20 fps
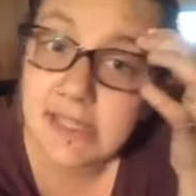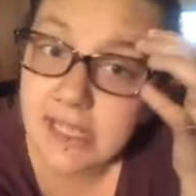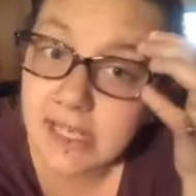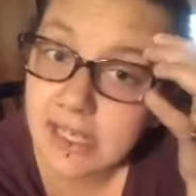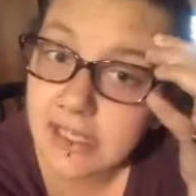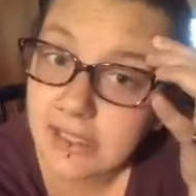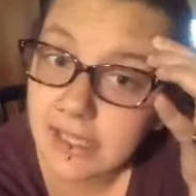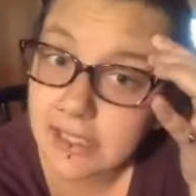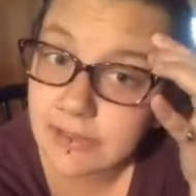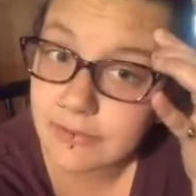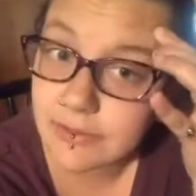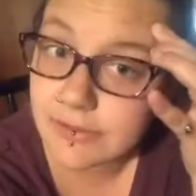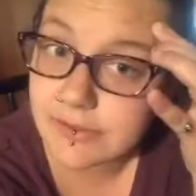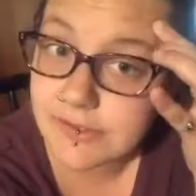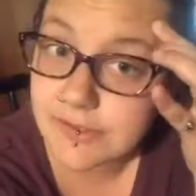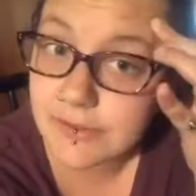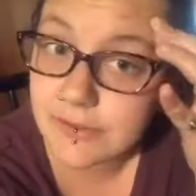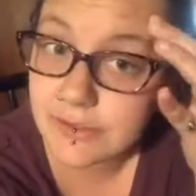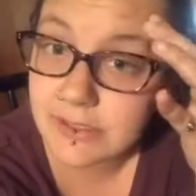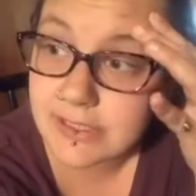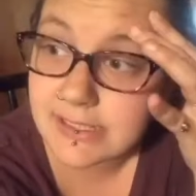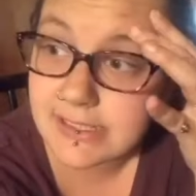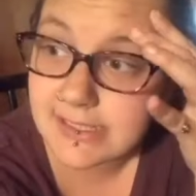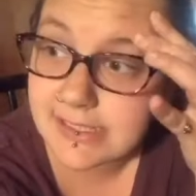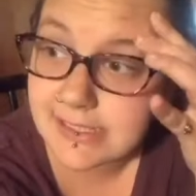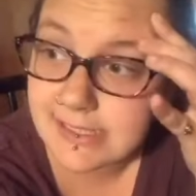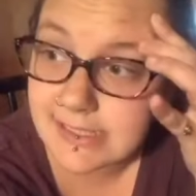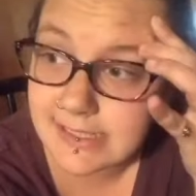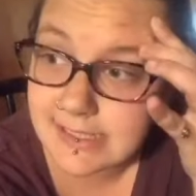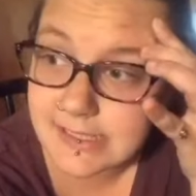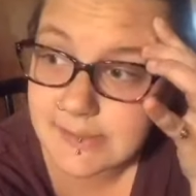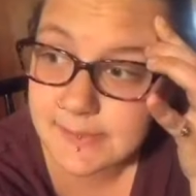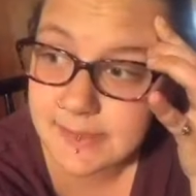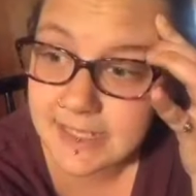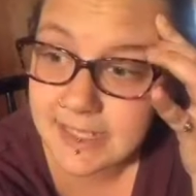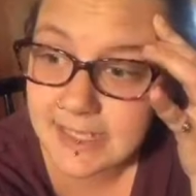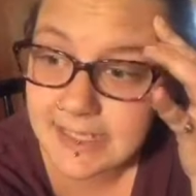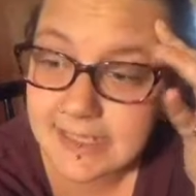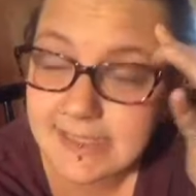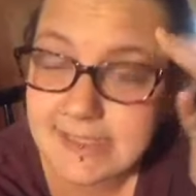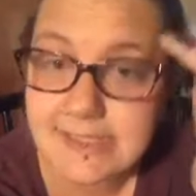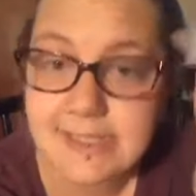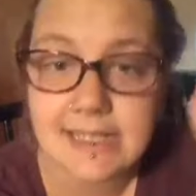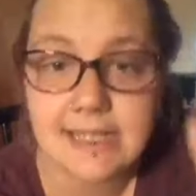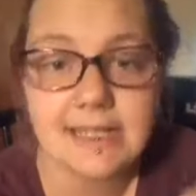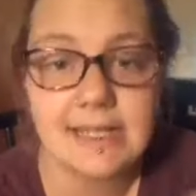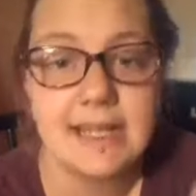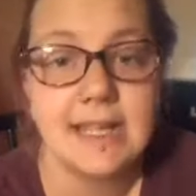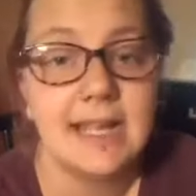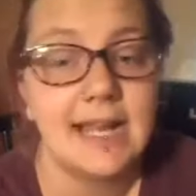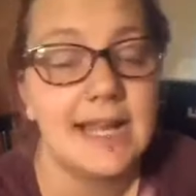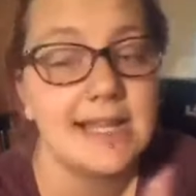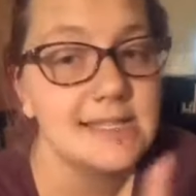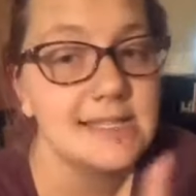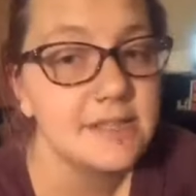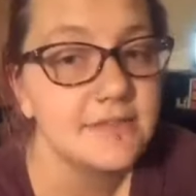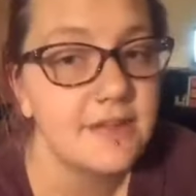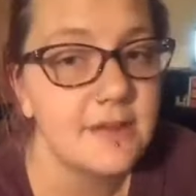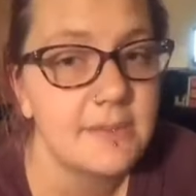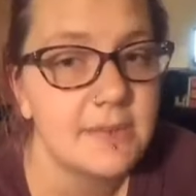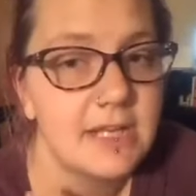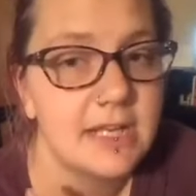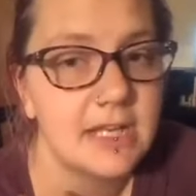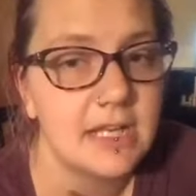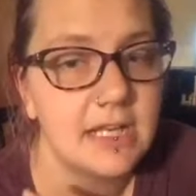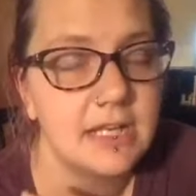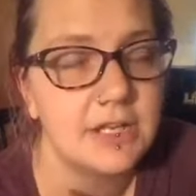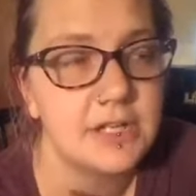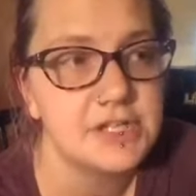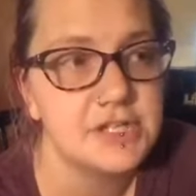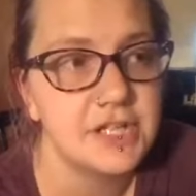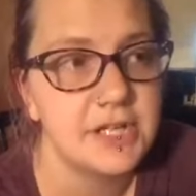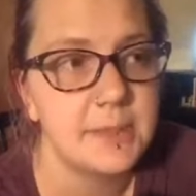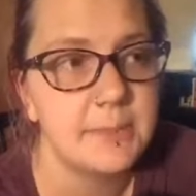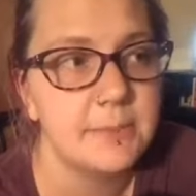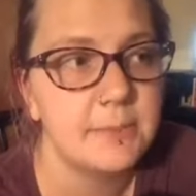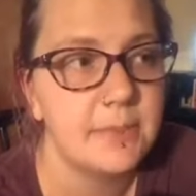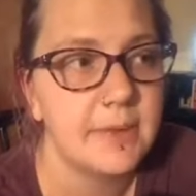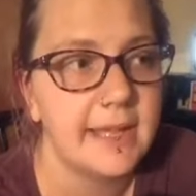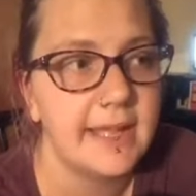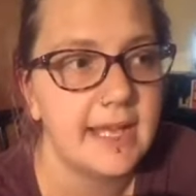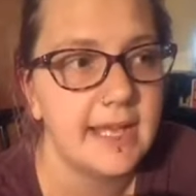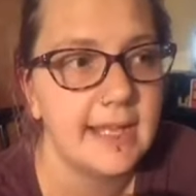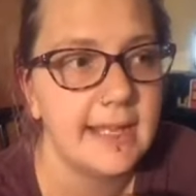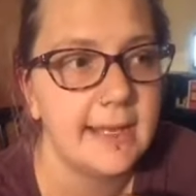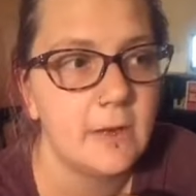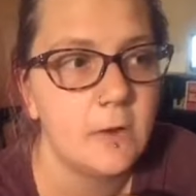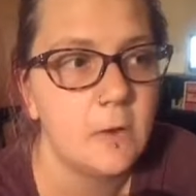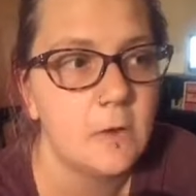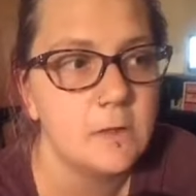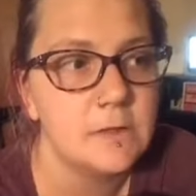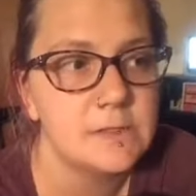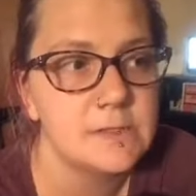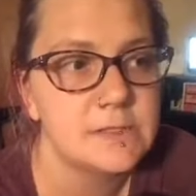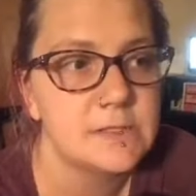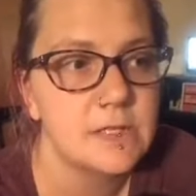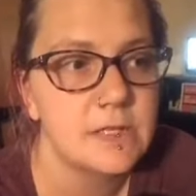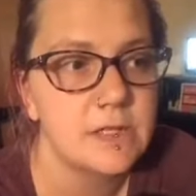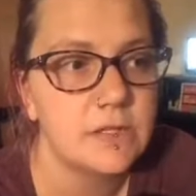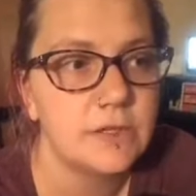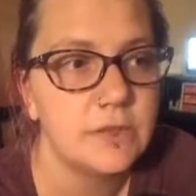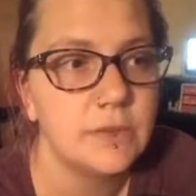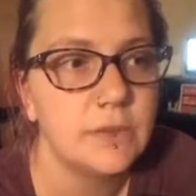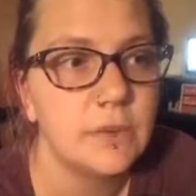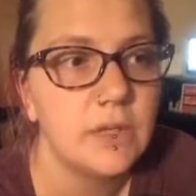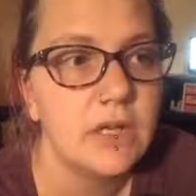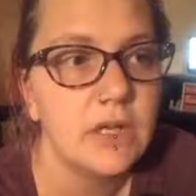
I like rose quartz is because it has the feminine energy, but it's also